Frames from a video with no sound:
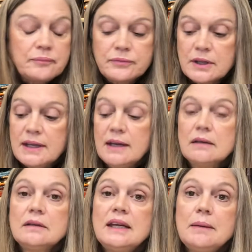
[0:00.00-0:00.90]

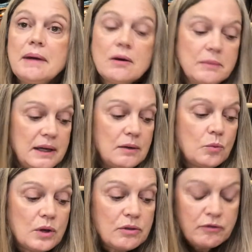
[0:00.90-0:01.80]
again, email me
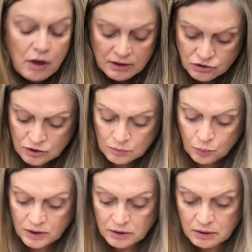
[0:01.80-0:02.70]
with FlossTube
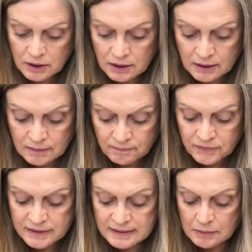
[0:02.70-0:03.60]
winner in the
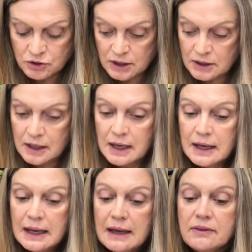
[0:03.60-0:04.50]
subject.
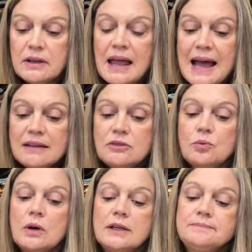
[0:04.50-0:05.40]
And the last
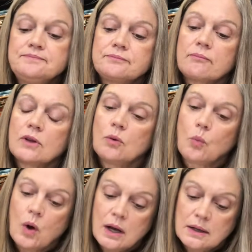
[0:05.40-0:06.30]
one
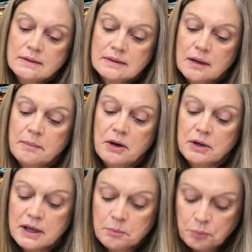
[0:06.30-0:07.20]
was
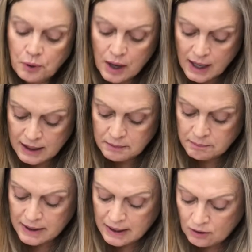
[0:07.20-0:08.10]
American Pride
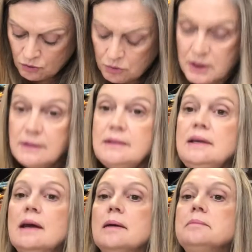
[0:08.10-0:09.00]
by Ori
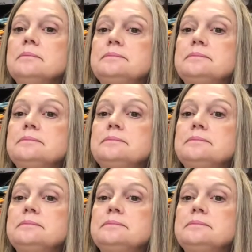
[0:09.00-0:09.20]
TM.